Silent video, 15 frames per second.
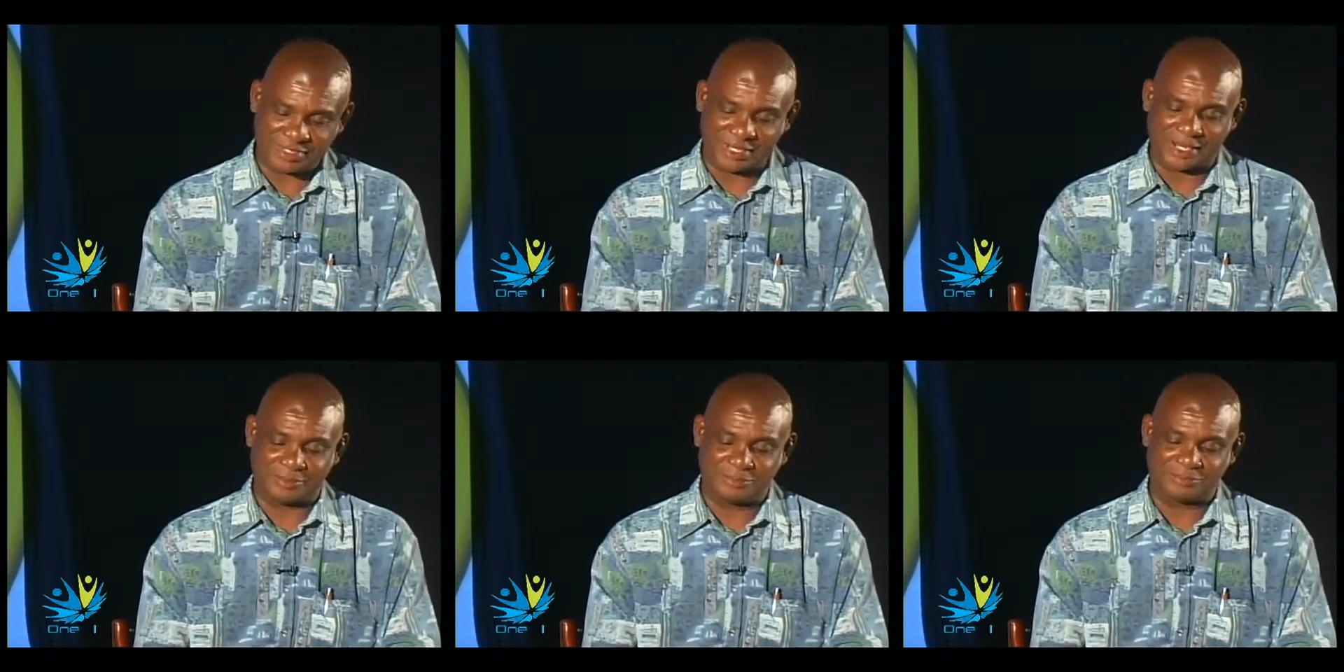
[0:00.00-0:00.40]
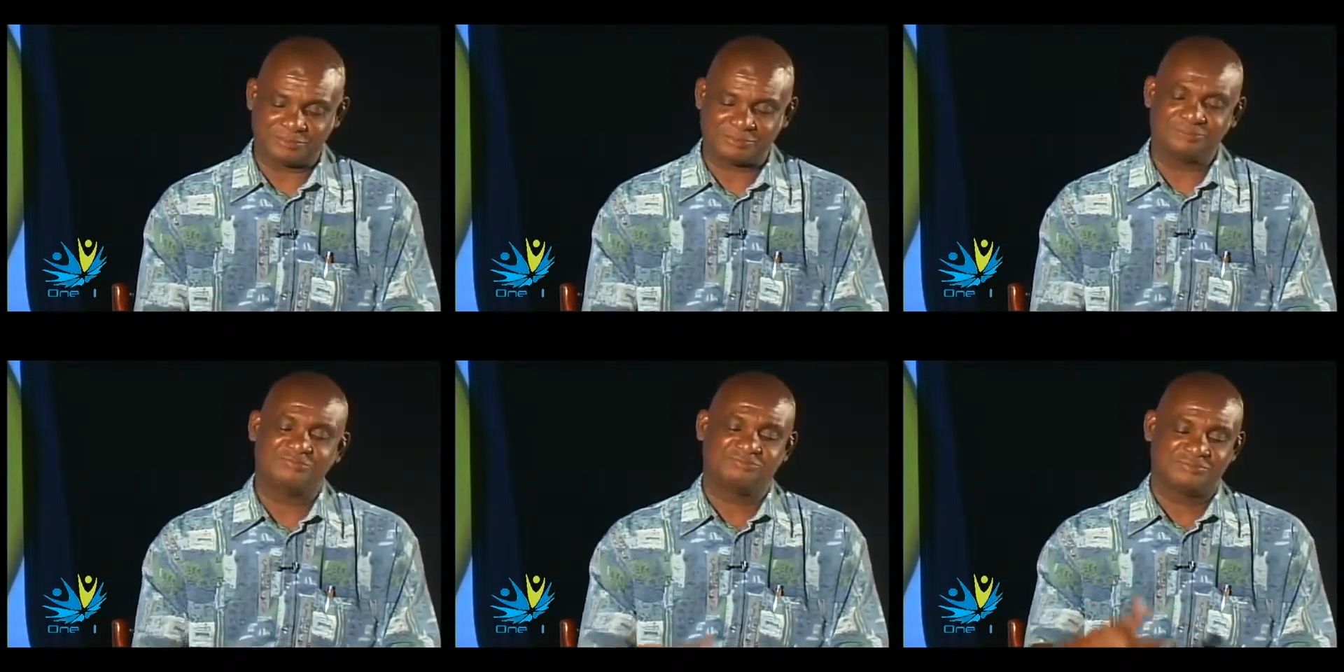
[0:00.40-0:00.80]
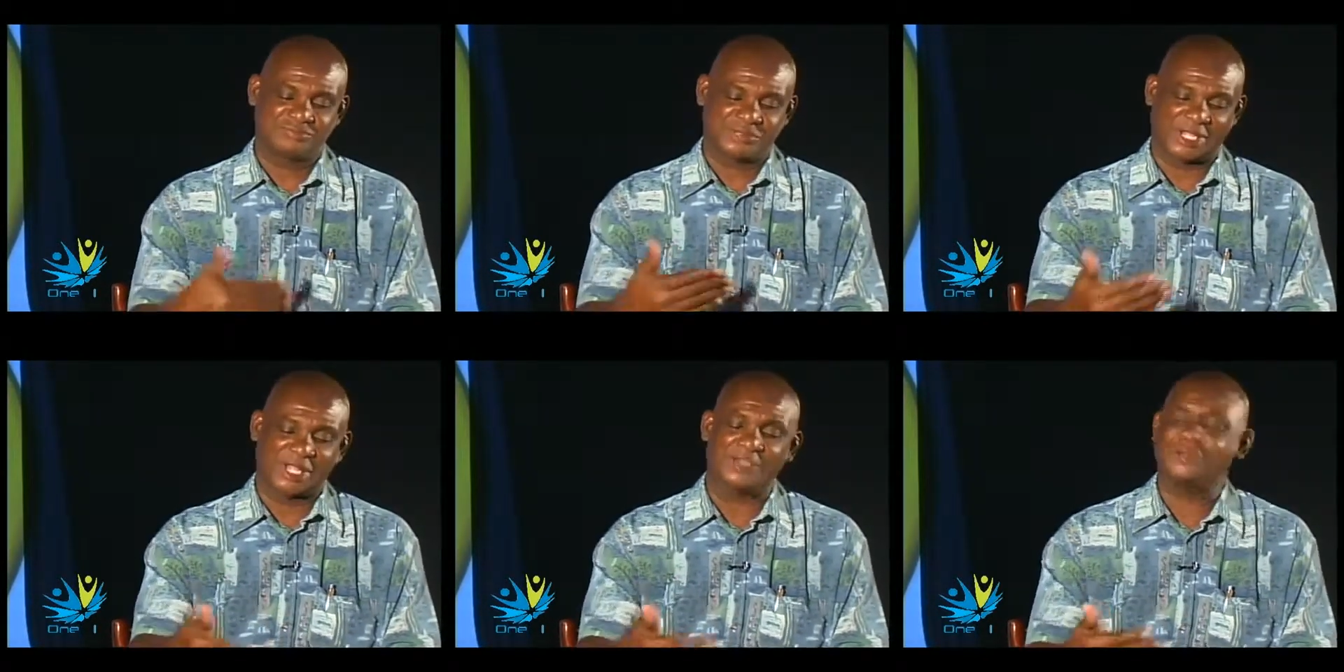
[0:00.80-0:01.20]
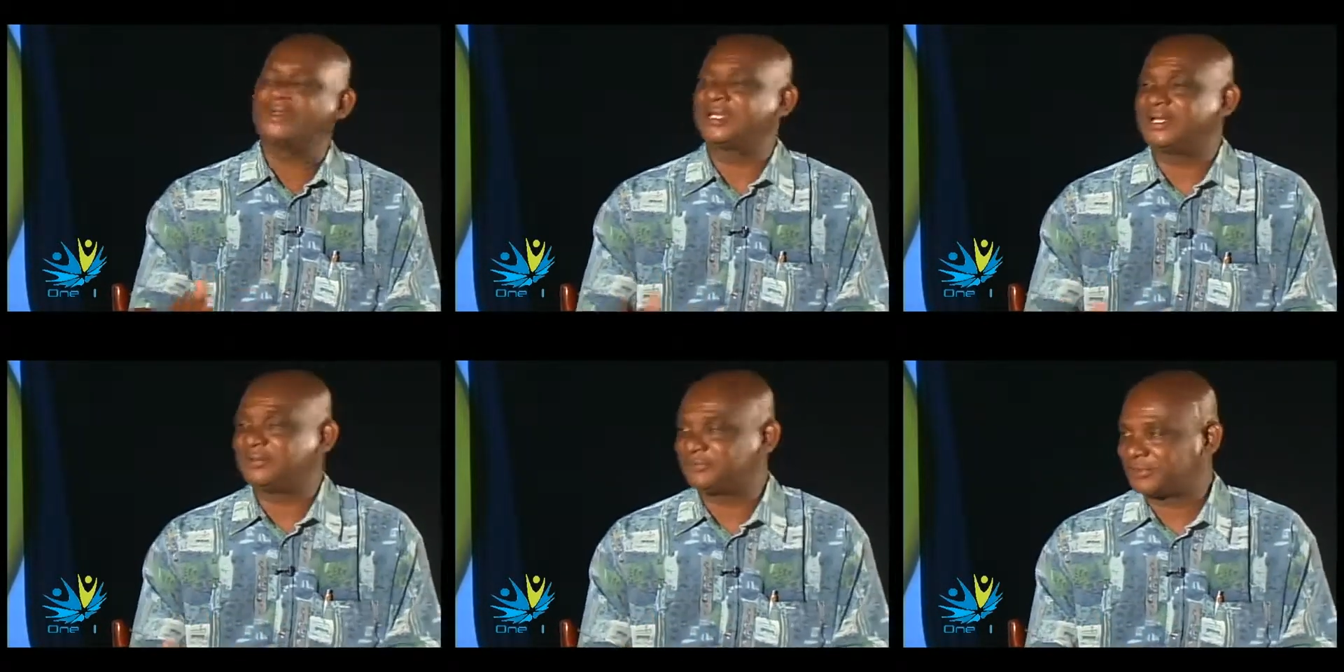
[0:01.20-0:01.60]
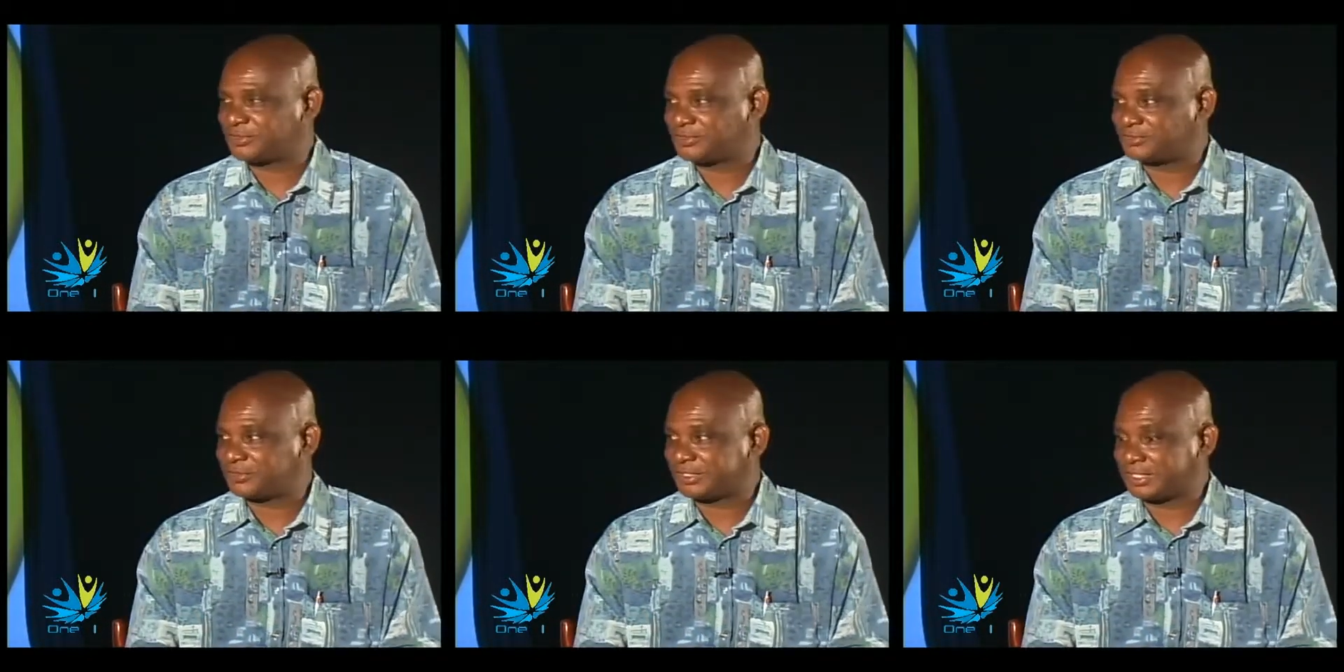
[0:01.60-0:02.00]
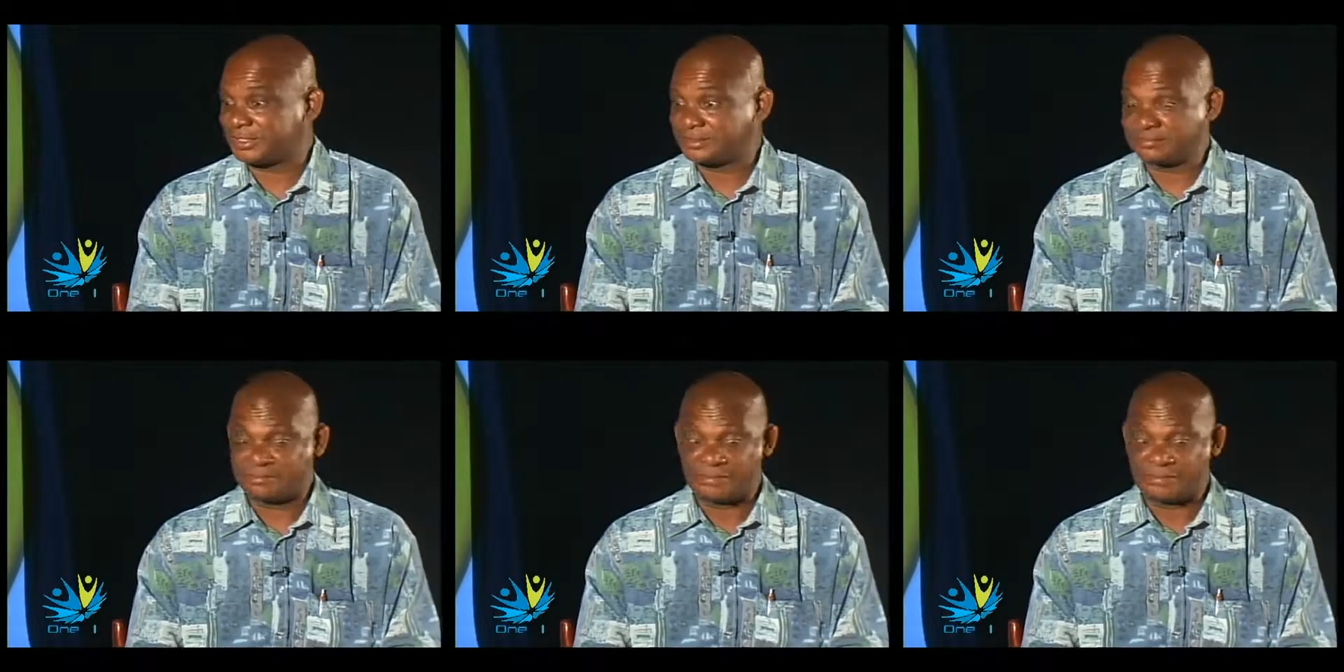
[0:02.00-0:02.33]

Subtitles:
help get you a little frustrated.